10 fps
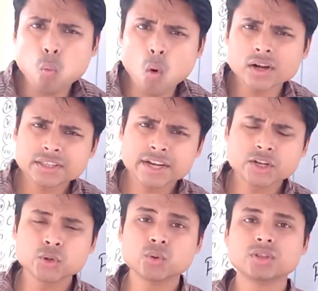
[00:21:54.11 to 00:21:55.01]
What they
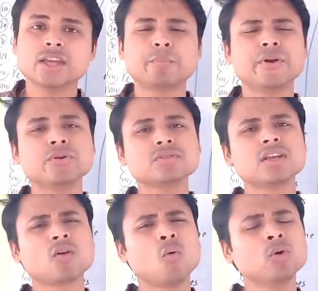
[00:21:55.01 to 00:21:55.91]
do? They produce
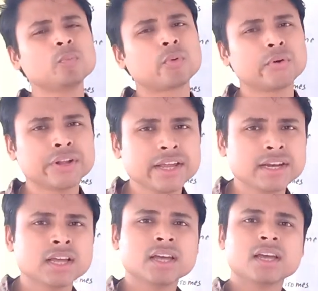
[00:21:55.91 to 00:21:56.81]
their own
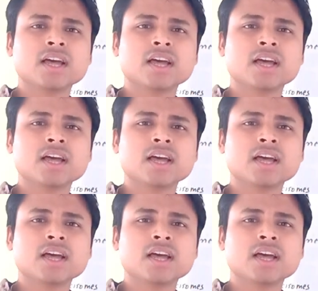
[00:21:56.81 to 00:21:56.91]
protein.